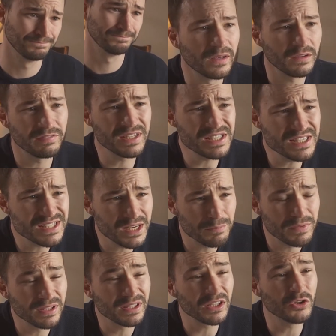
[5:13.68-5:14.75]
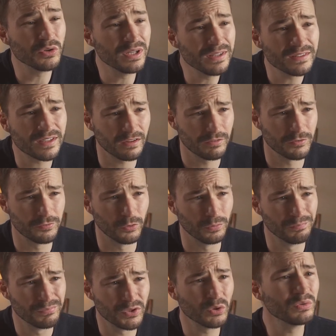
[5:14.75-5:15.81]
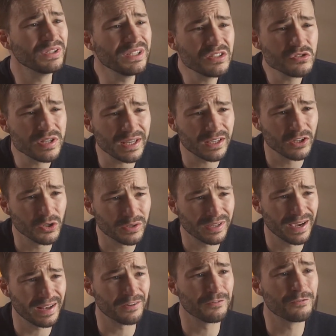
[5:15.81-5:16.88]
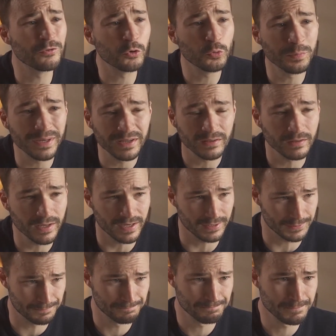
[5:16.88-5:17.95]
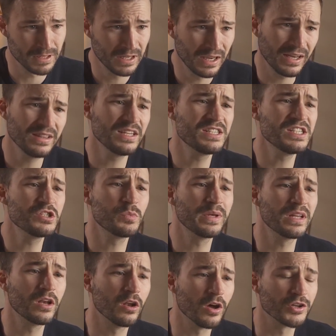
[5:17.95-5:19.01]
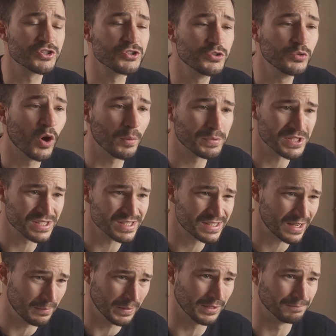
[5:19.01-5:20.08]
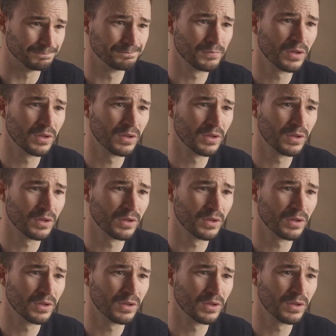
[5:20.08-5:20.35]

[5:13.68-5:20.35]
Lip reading: If this is something that you need cover for, you'll need to take a look at a full medical aid. And this is where the last two options come in.